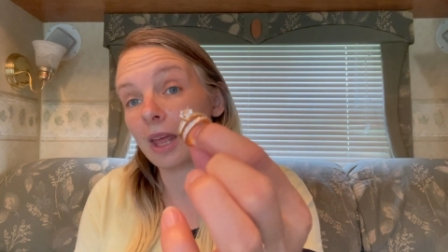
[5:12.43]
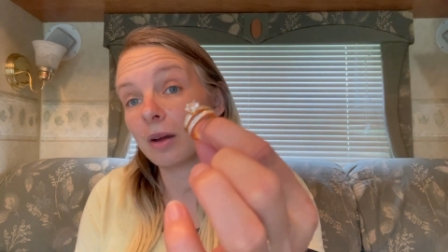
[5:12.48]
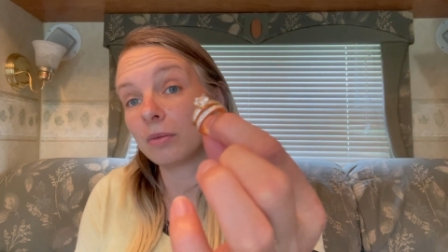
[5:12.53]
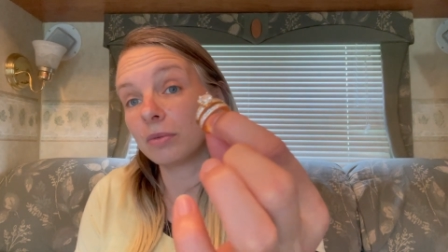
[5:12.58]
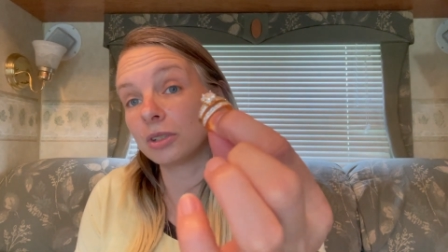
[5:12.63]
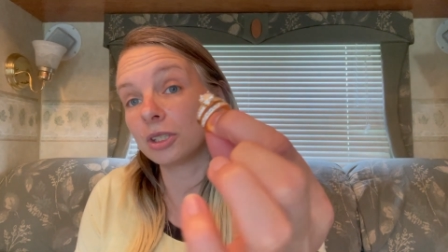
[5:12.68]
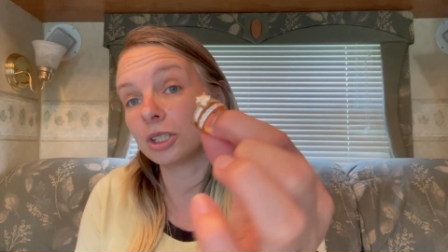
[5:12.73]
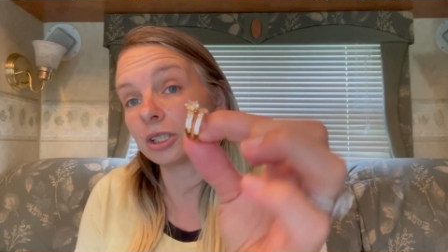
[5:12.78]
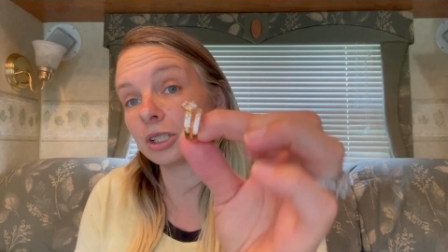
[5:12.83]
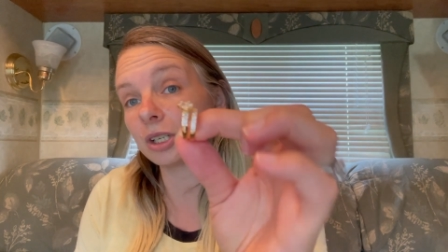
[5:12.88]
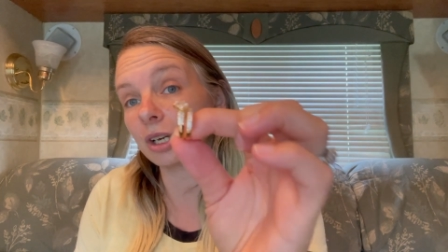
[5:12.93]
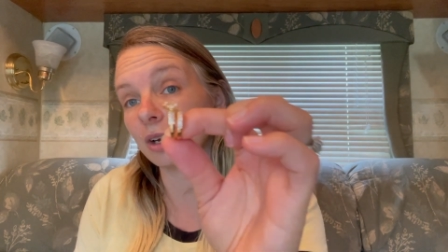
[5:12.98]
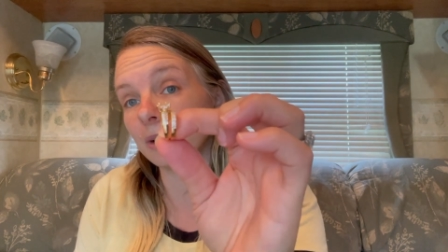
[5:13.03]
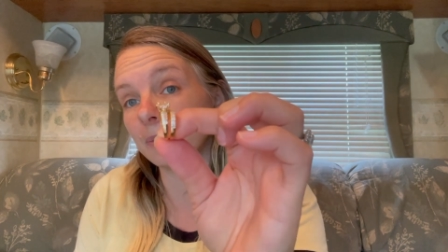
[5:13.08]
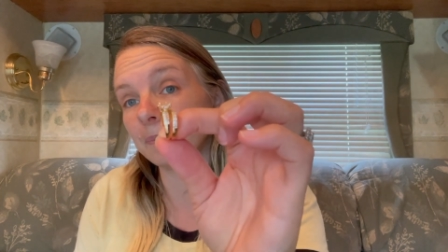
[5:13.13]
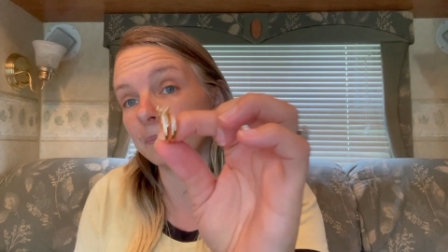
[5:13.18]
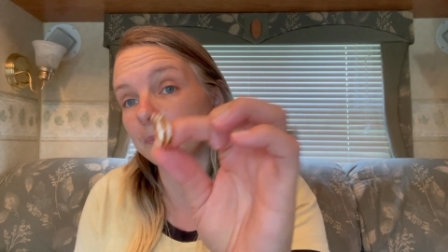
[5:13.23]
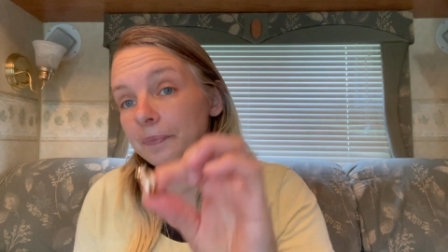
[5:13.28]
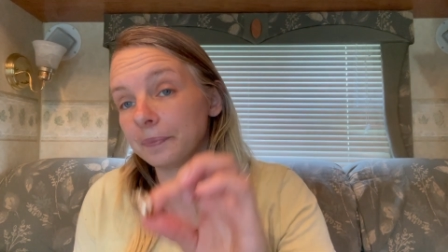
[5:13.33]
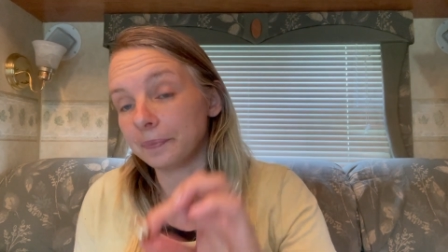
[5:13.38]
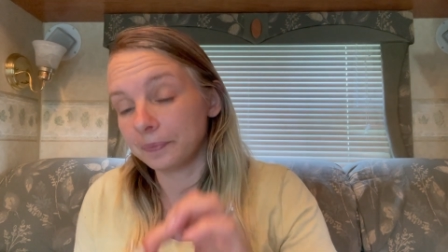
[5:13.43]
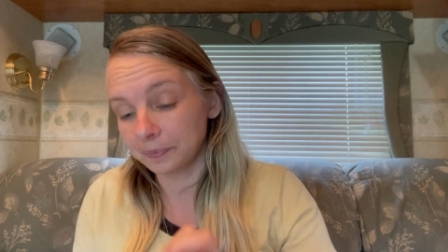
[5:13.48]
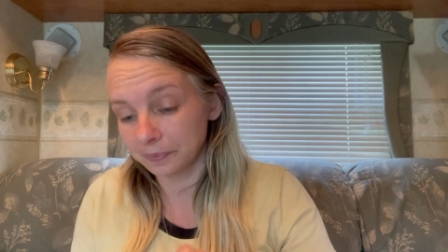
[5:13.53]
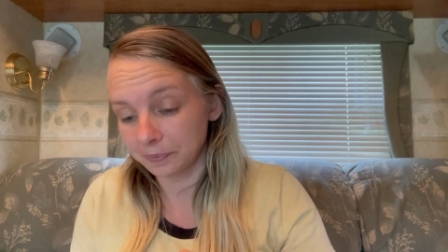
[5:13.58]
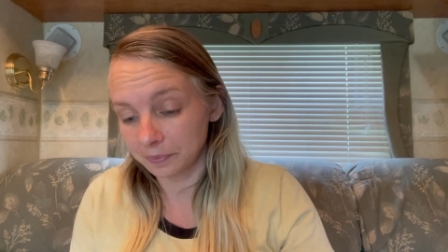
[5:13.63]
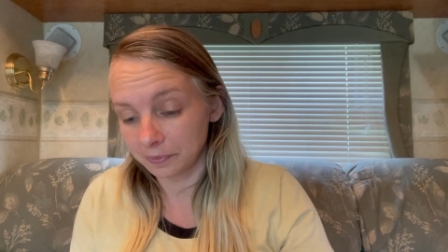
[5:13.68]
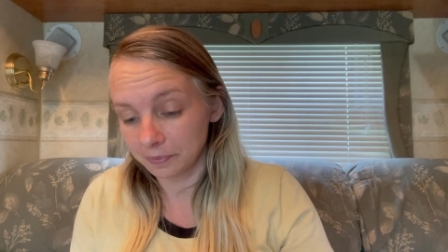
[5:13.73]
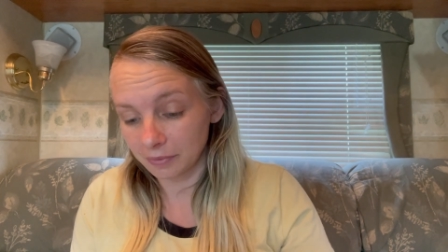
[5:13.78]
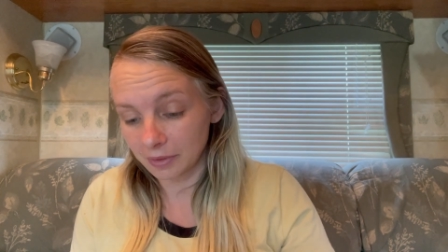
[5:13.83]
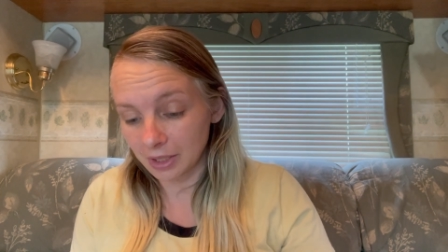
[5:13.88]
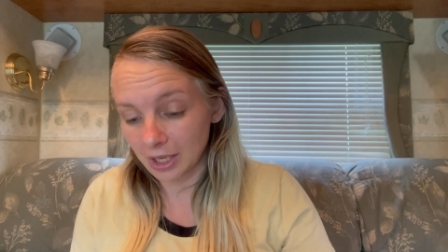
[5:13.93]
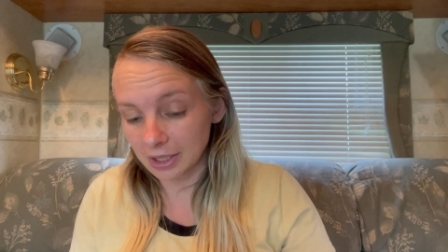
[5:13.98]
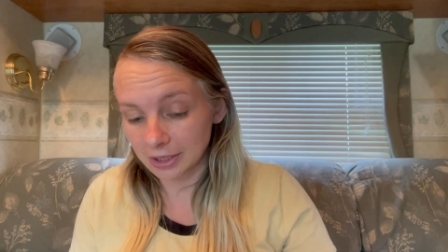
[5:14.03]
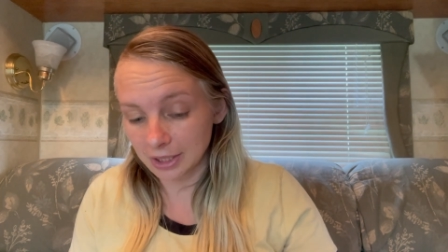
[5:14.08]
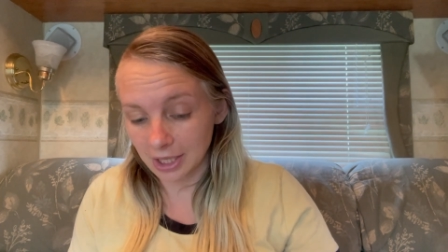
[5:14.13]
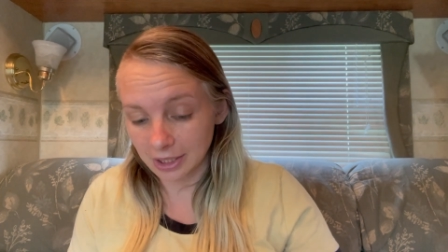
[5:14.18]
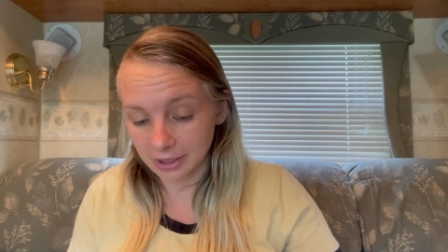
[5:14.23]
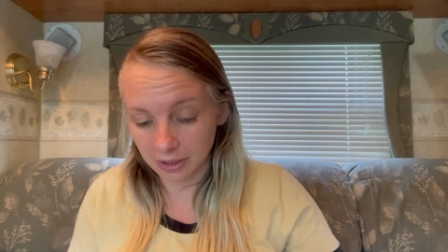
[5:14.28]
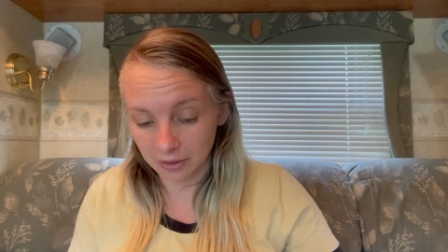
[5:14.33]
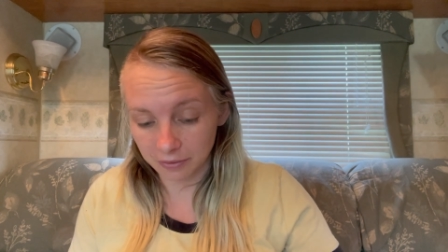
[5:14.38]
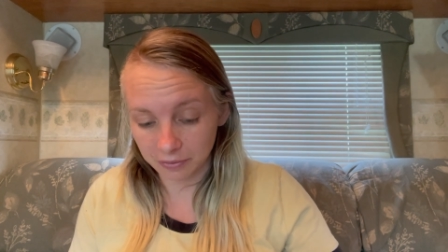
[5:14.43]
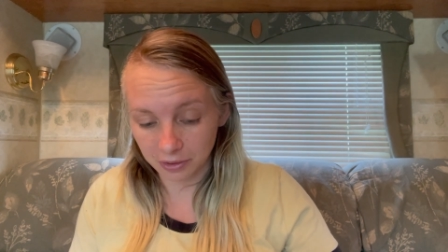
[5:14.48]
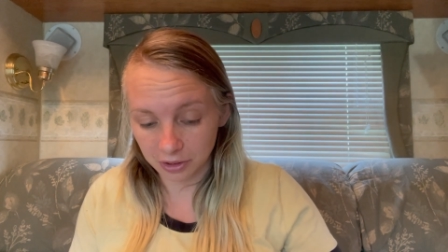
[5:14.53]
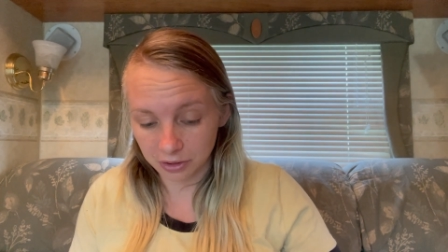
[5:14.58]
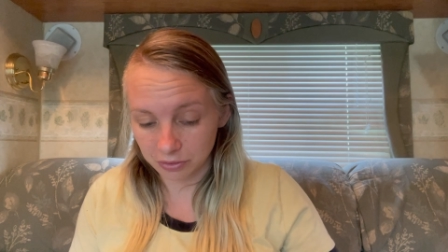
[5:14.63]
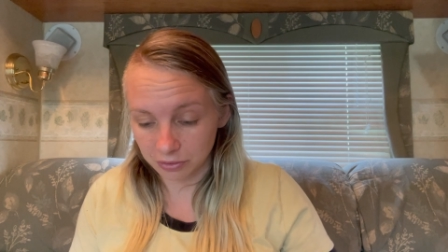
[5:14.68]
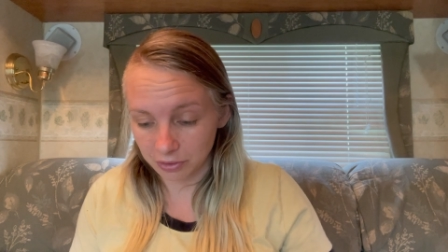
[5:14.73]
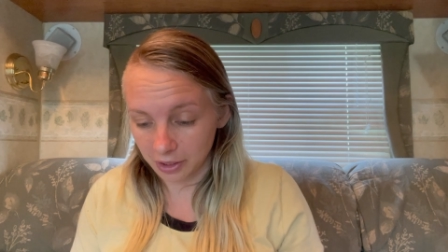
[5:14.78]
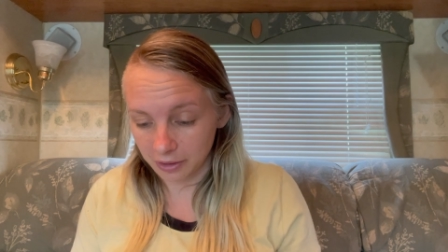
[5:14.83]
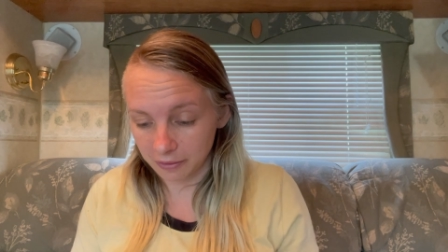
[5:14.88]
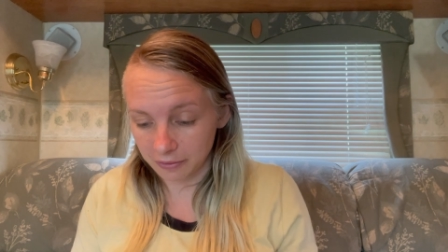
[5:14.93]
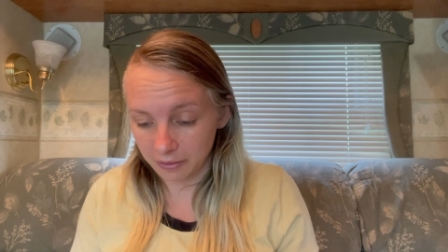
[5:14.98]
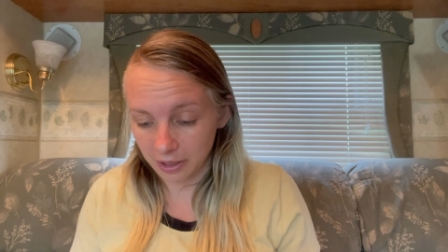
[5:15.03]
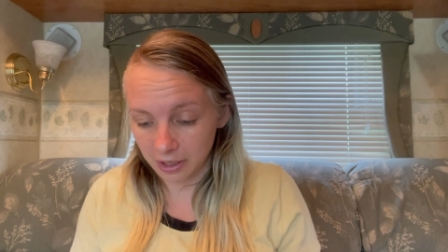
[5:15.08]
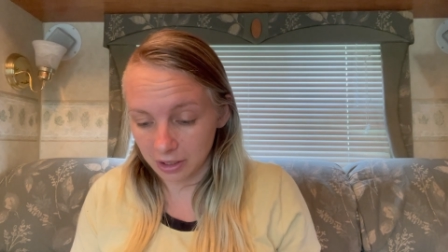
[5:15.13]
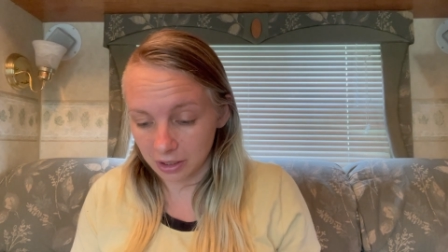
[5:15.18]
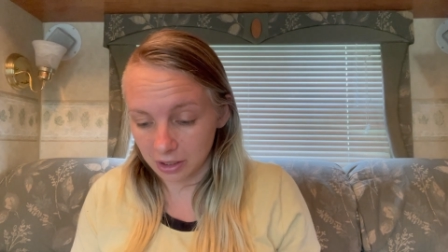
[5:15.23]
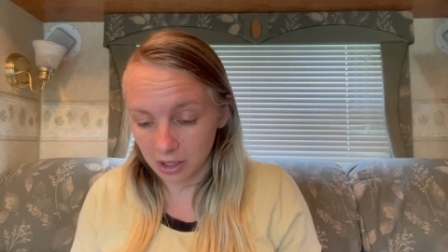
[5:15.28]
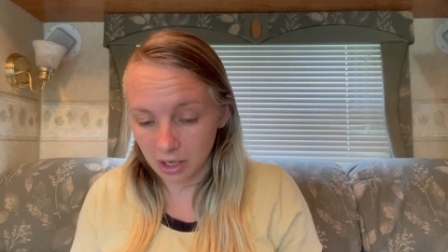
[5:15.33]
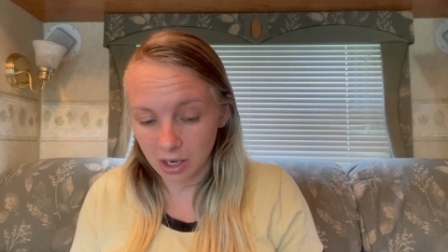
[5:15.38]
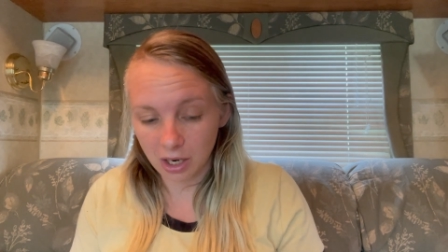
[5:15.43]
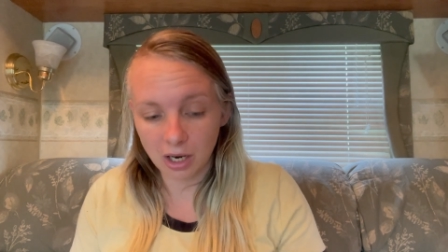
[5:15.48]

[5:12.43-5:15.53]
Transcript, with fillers: which is good because that stuff looks really fake.